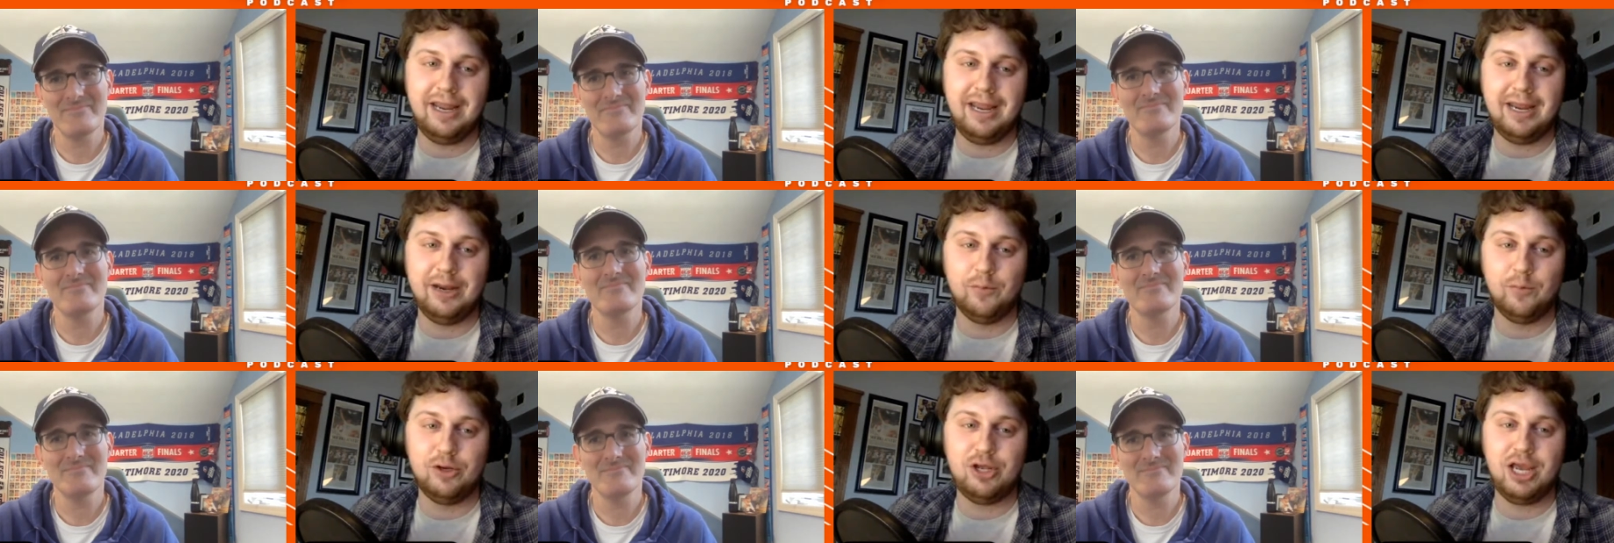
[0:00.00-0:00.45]

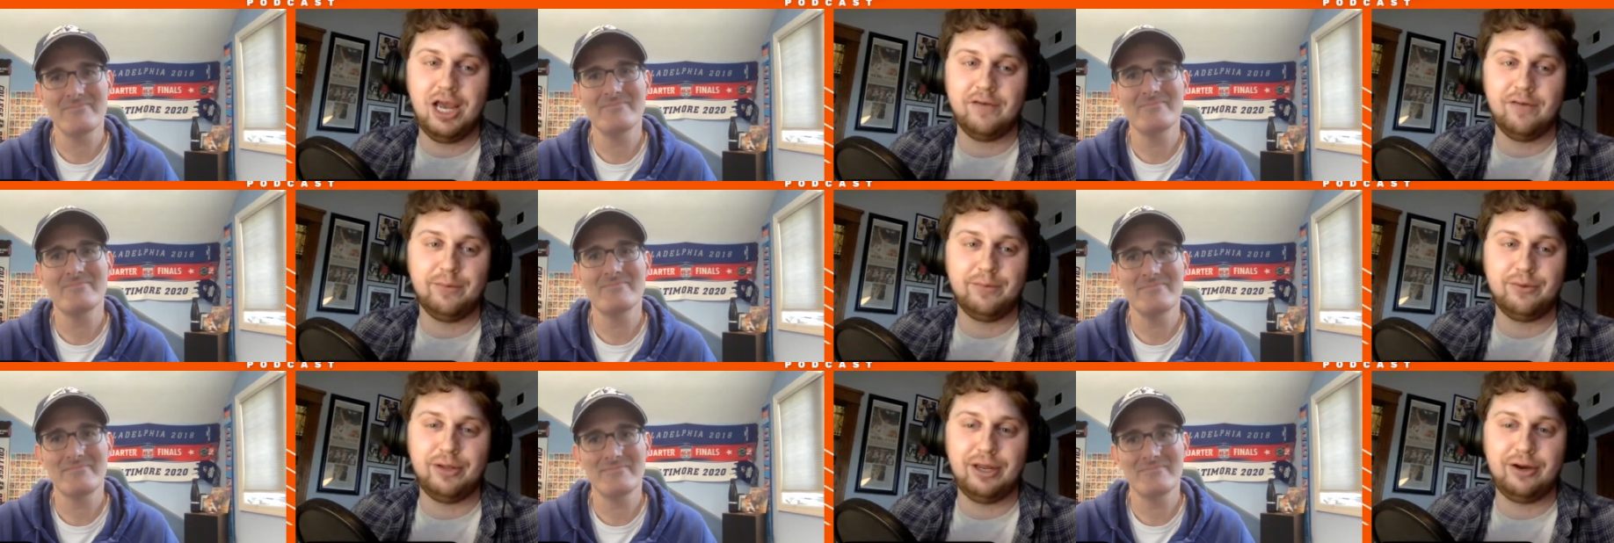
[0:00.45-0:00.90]
Speaker 1: And when you have
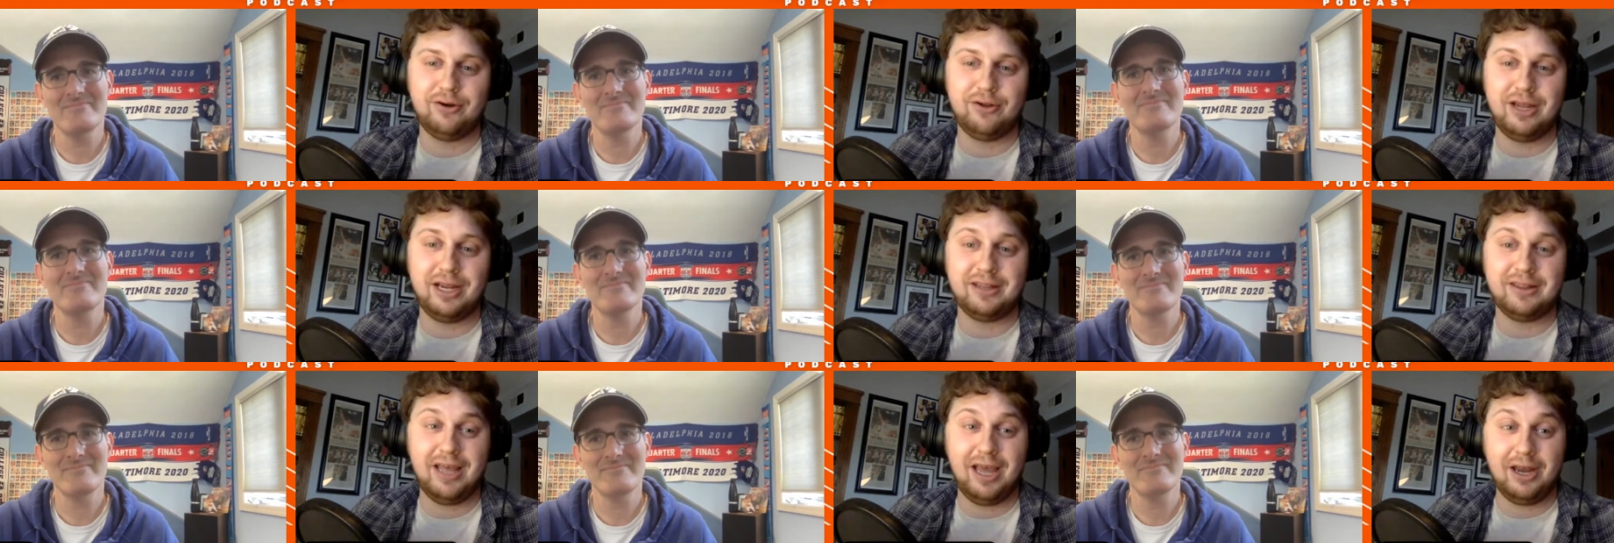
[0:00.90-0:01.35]
a player
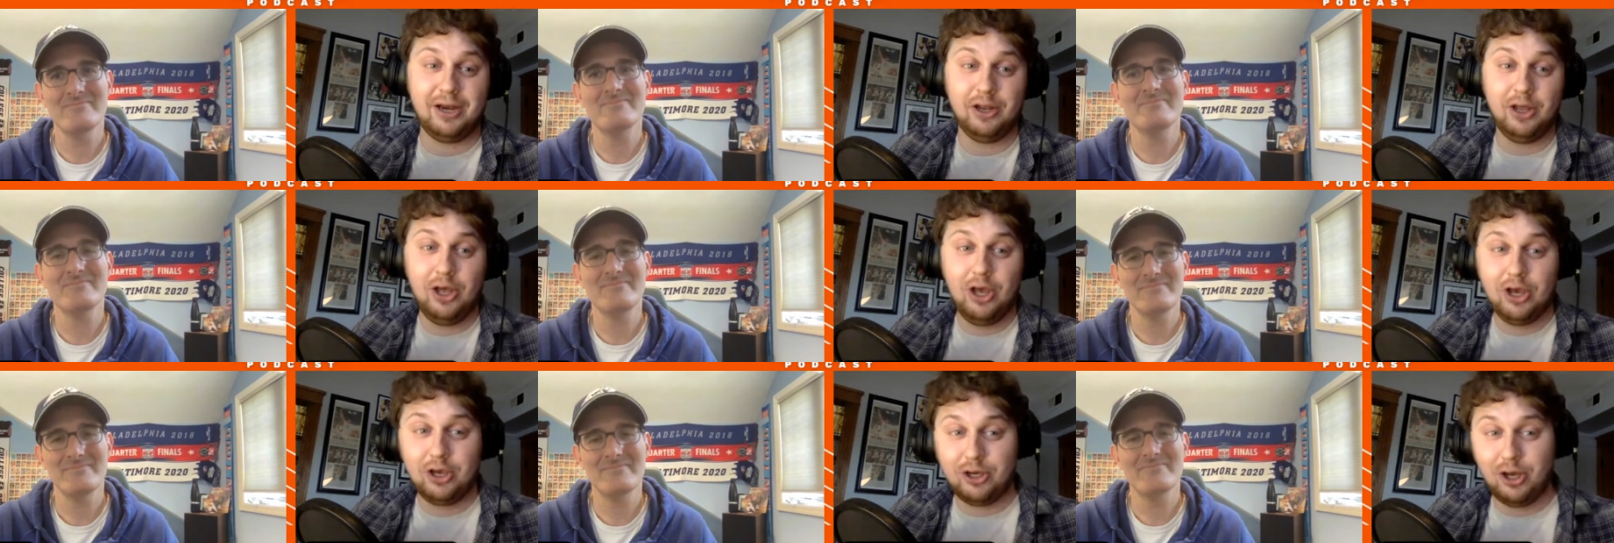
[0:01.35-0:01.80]
like that
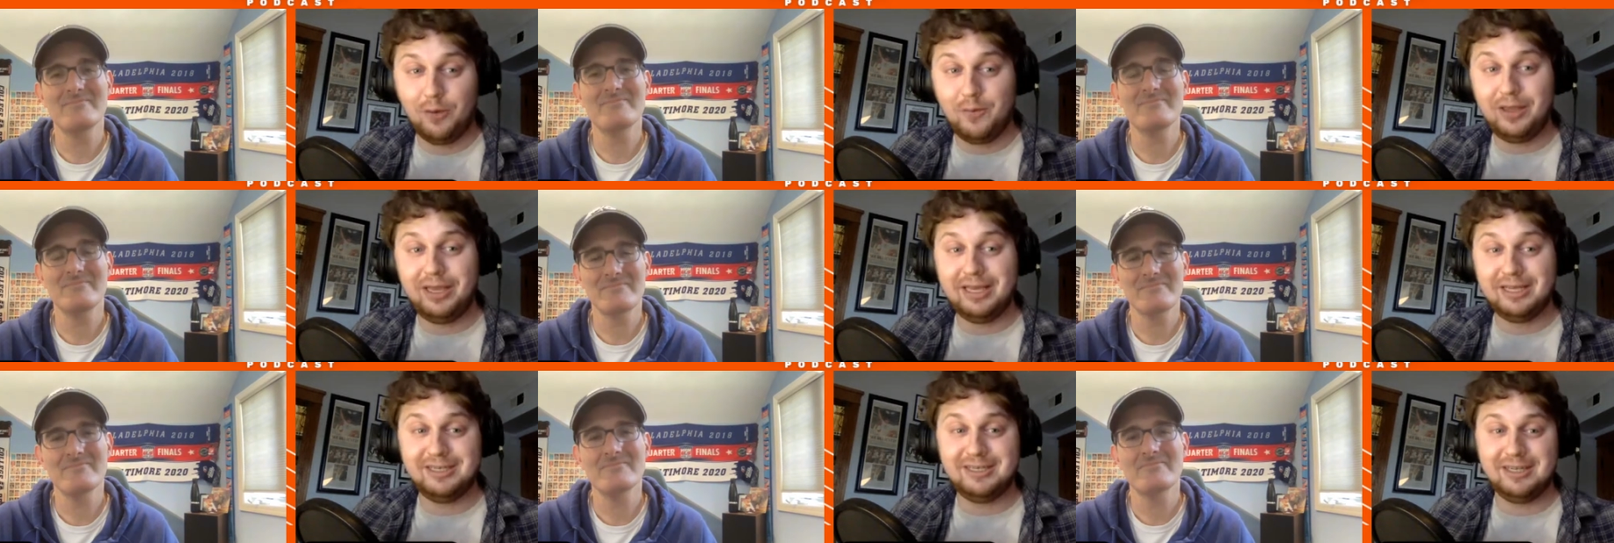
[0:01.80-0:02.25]

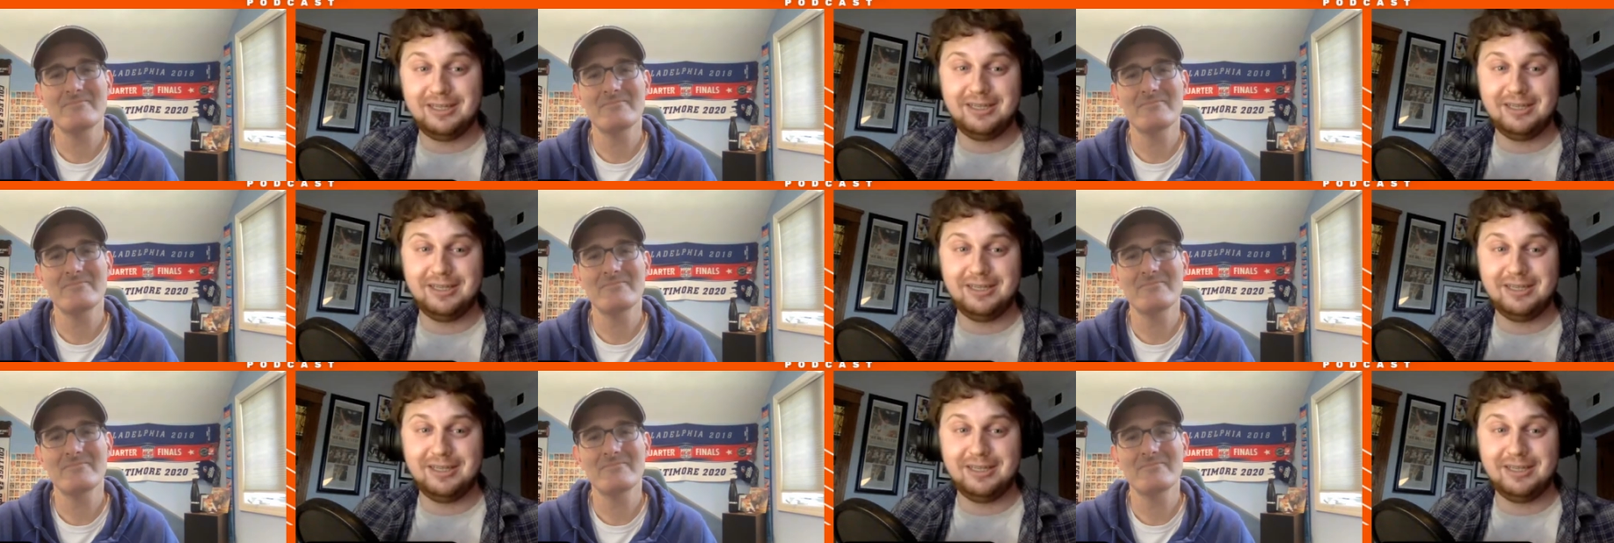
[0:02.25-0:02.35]
coming into